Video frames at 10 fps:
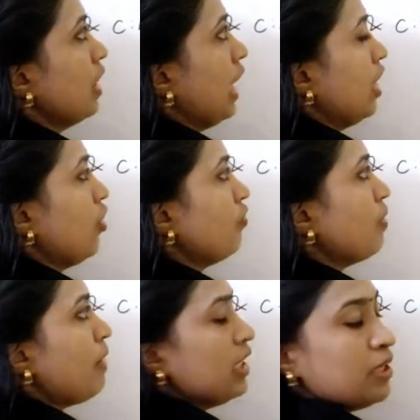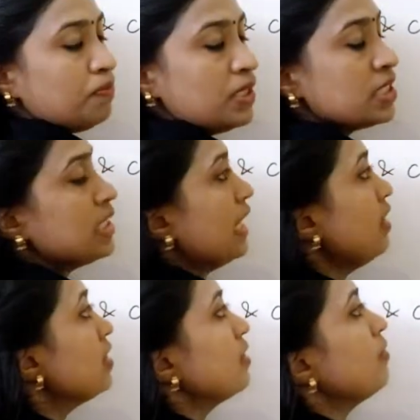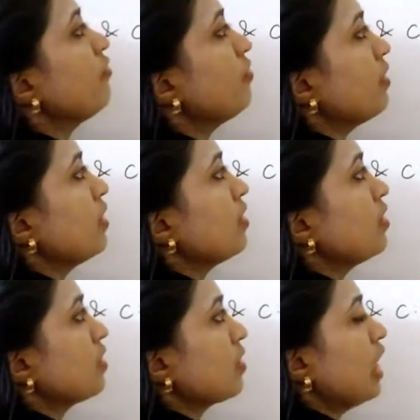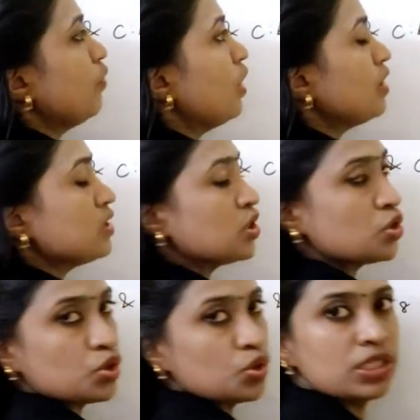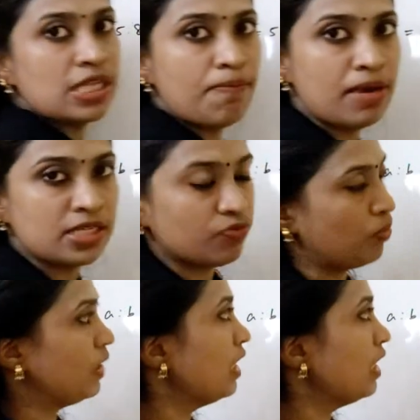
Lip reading: any of the multiples, then convert this to the simplest form.